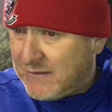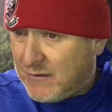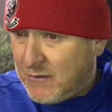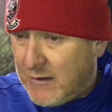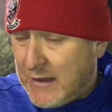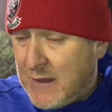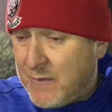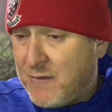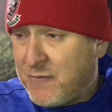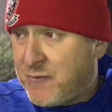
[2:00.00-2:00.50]

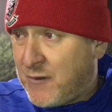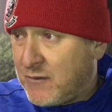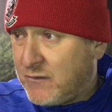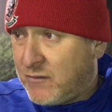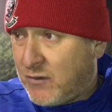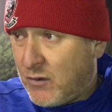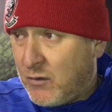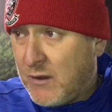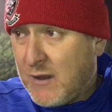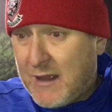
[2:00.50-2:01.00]
tonight, and the
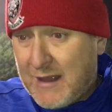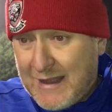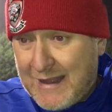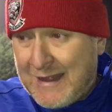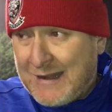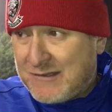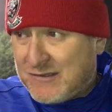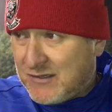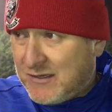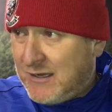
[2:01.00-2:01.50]
front 2
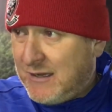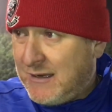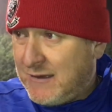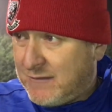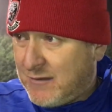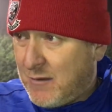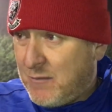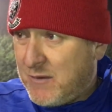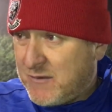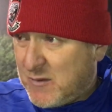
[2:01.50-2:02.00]
actually
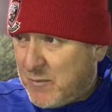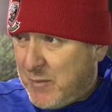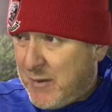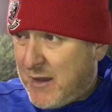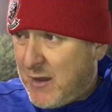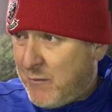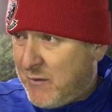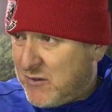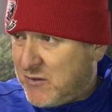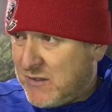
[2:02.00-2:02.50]
linked up as a
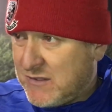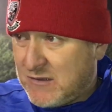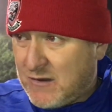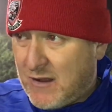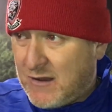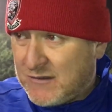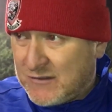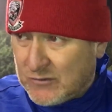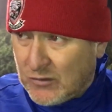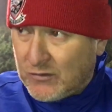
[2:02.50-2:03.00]
pair, which is
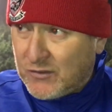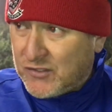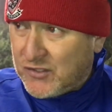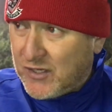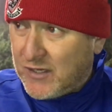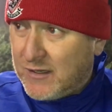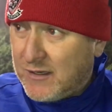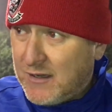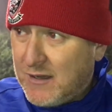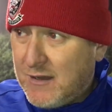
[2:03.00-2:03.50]
like
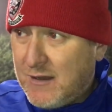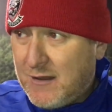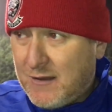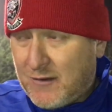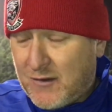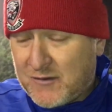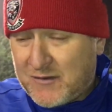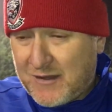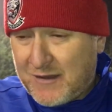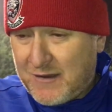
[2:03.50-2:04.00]
astonishing,
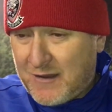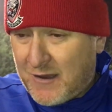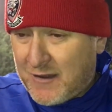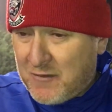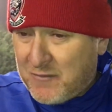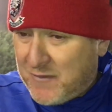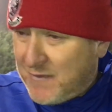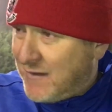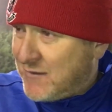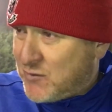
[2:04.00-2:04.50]
because I
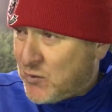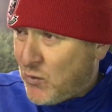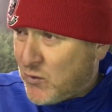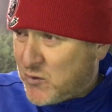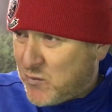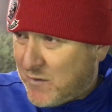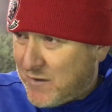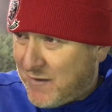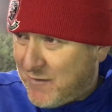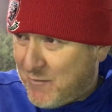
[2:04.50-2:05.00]
don't think they
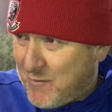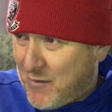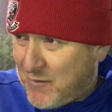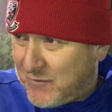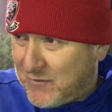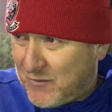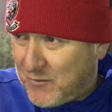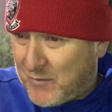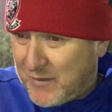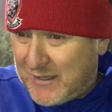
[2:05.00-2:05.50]
talked to one another
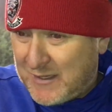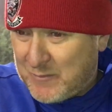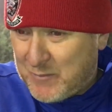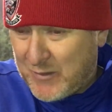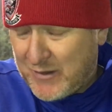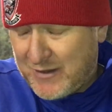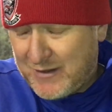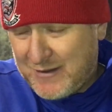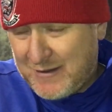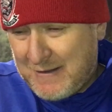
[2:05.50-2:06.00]
most of the week,
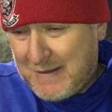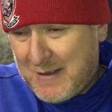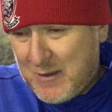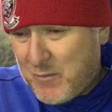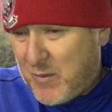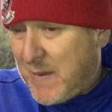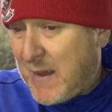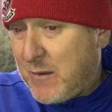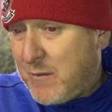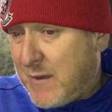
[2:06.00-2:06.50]
but
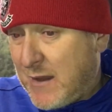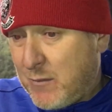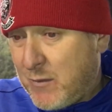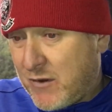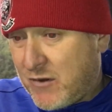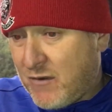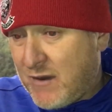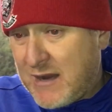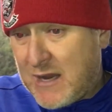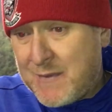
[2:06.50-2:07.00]
they
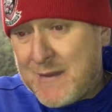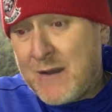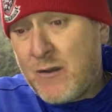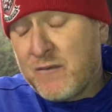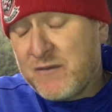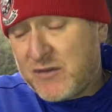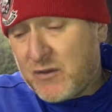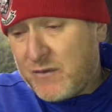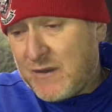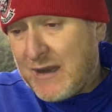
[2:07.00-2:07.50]
were great. And then
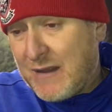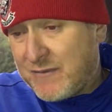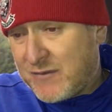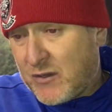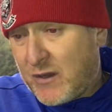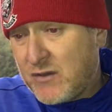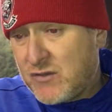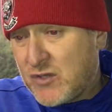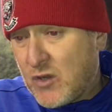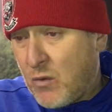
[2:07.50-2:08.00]
obviously on the left
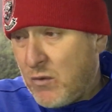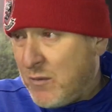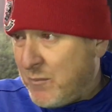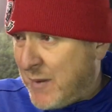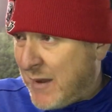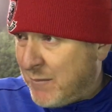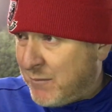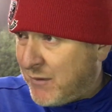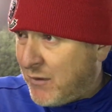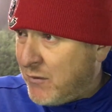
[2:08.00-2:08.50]
side, Joel
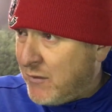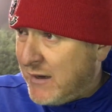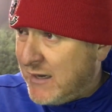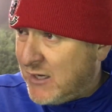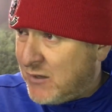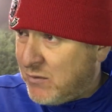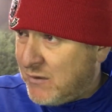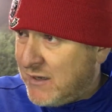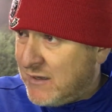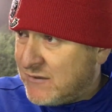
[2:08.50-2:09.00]
and Pablo
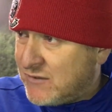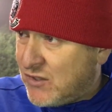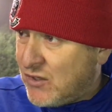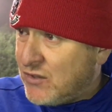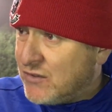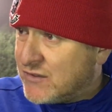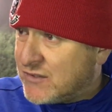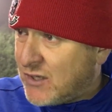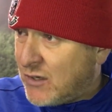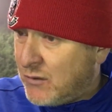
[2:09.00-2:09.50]
equally as
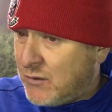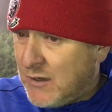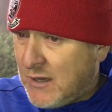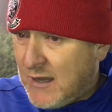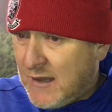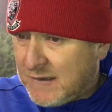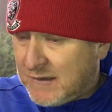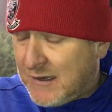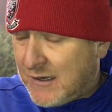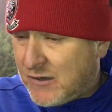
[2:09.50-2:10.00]
good. So
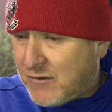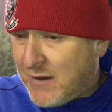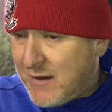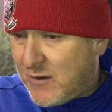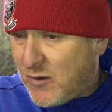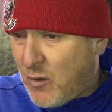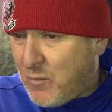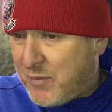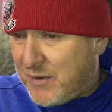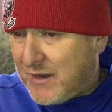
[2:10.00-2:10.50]

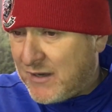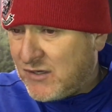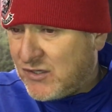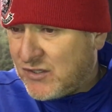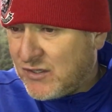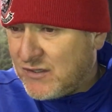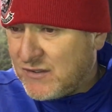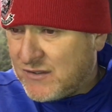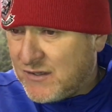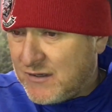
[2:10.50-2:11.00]
great
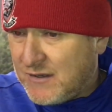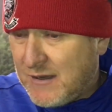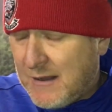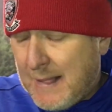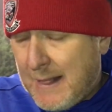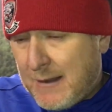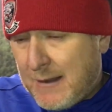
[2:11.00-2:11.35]
combinations, and